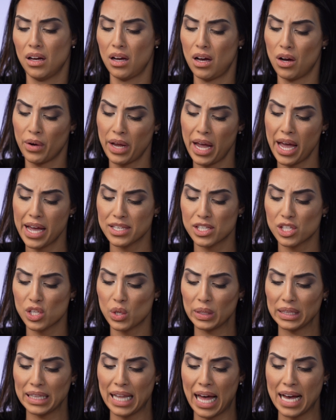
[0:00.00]
Okay,
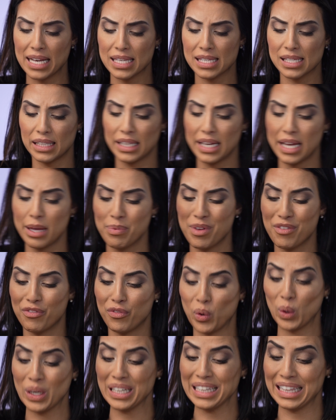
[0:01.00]
so lastly,
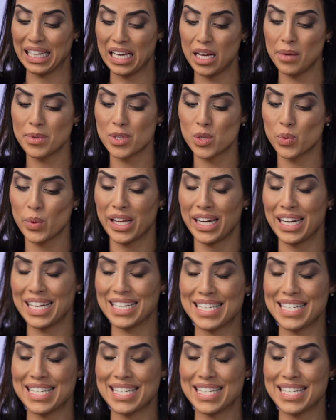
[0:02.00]
before lips, we're gonna